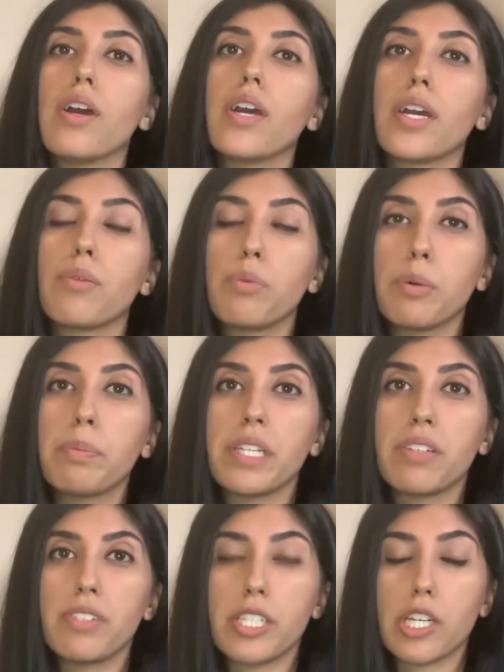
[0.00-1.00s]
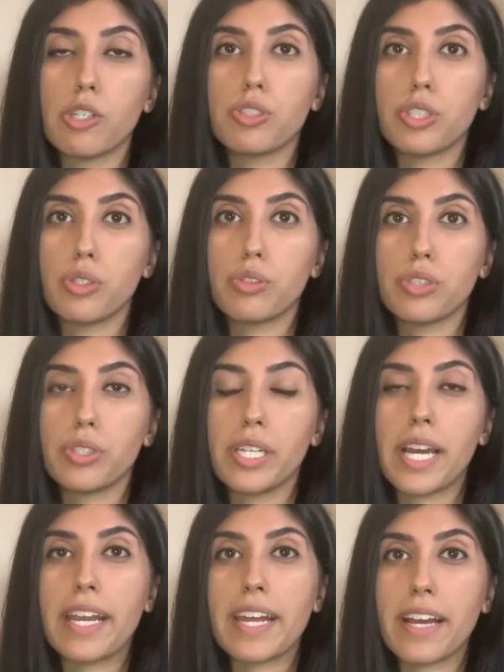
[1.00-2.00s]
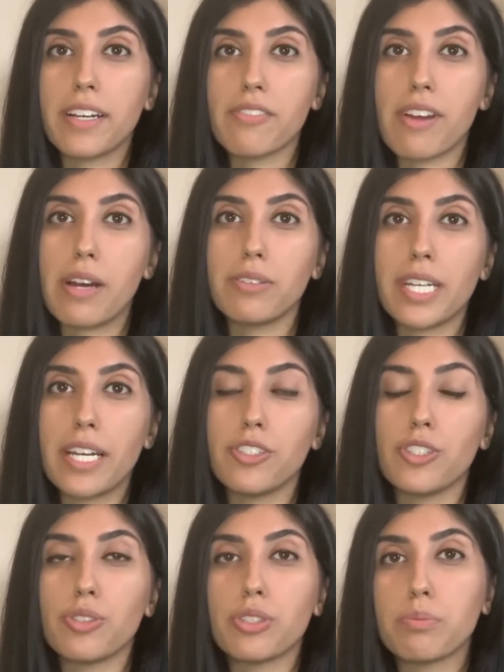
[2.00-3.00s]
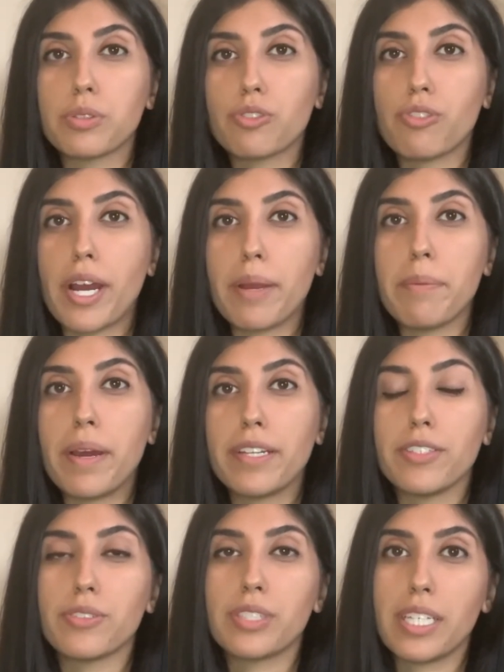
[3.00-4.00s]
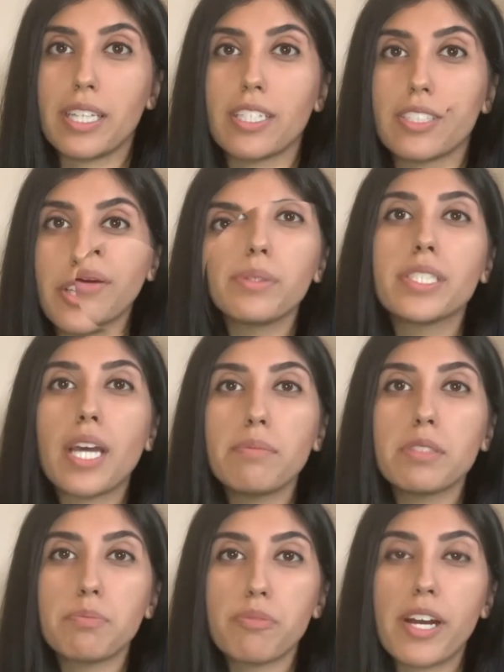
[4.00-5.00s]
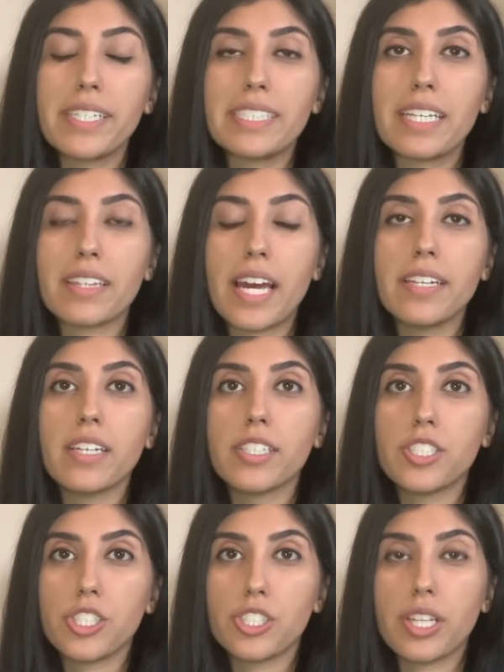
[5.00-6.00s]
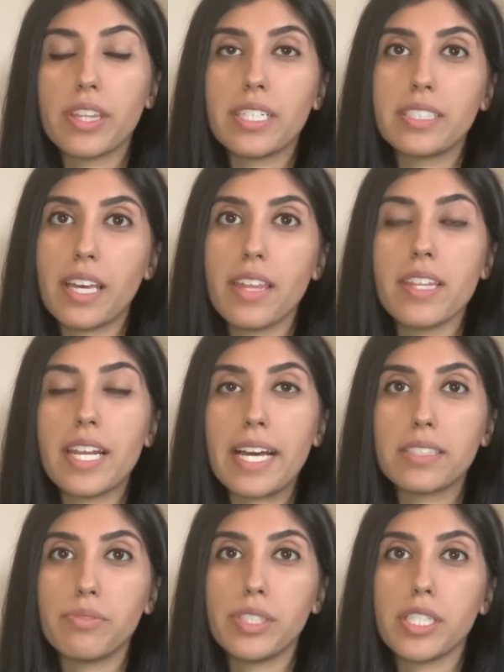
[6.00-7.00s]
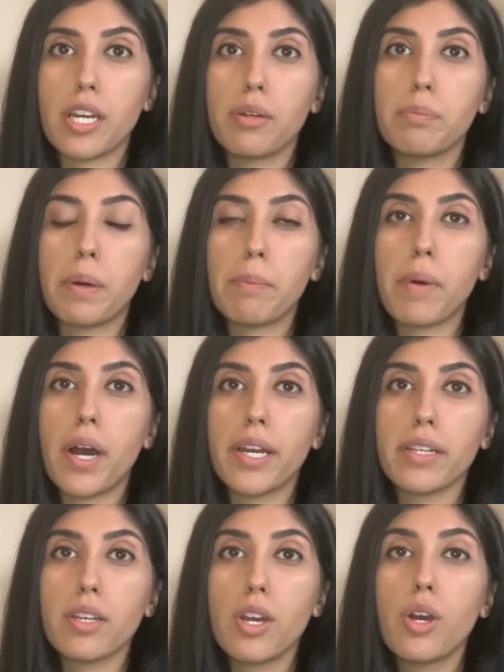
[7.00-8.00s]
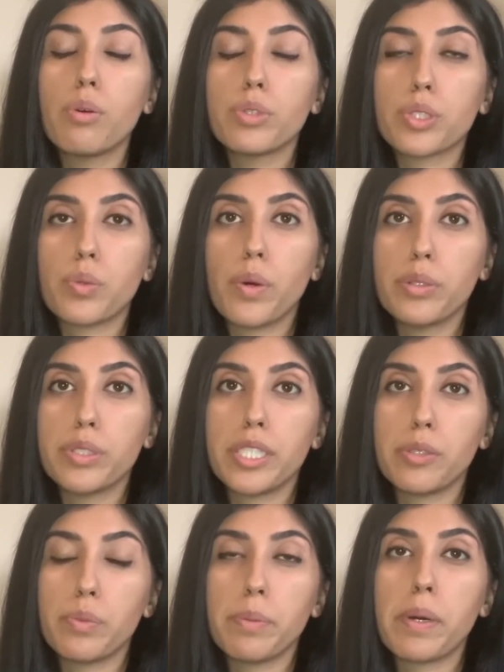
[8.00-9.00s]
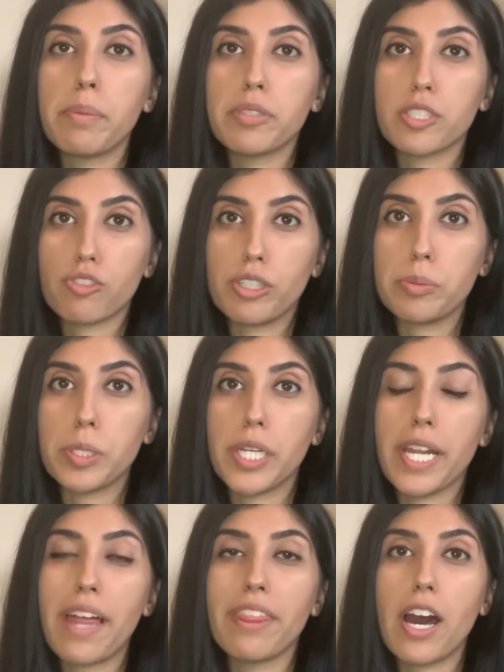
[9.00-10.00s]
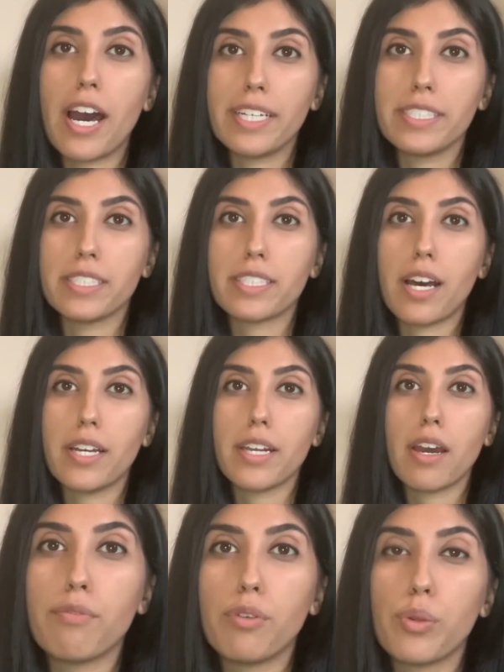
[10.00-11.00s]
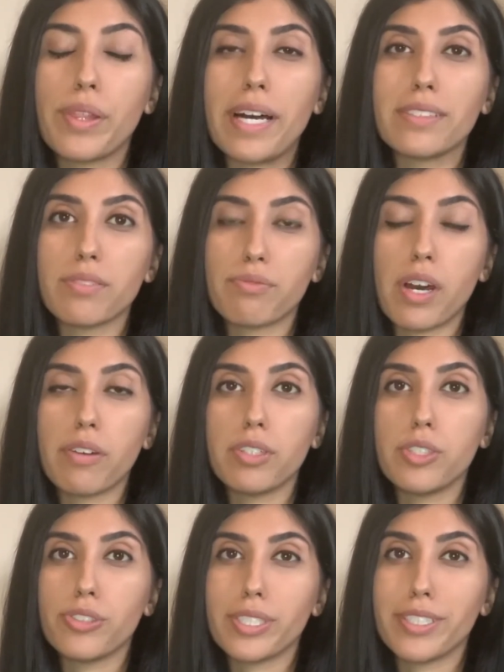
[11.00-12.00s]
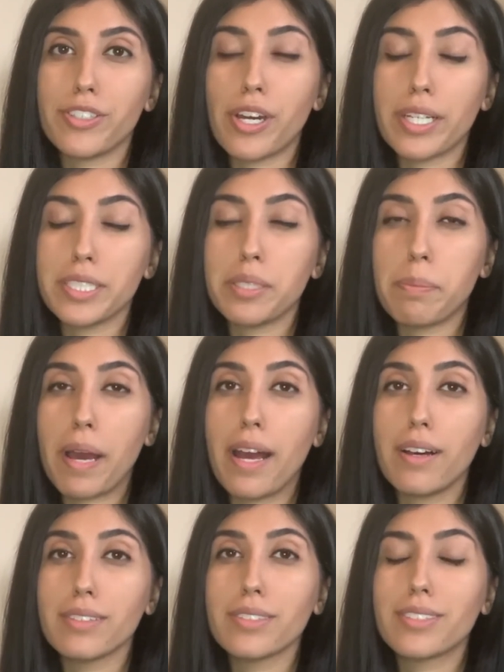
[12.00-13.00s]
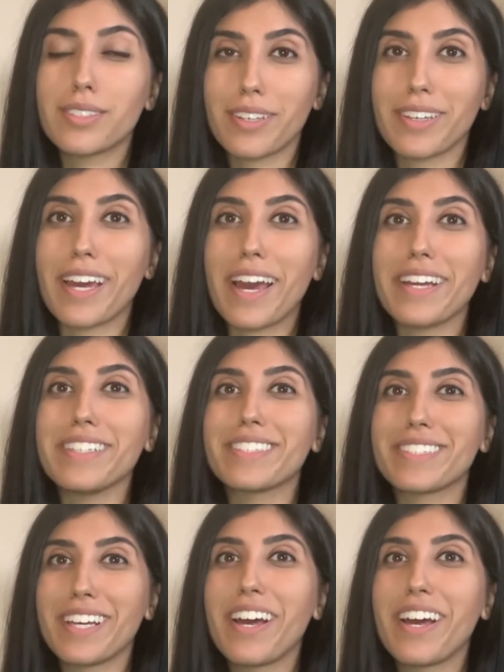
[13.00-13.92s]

It will be in a video soon, so you can hang around and do subscribe and you'll see that soon. So in terms of pricing then, I touched on this in the last video, but mine was quoted with my prescription and the eye design at £4,590. So yeah, it's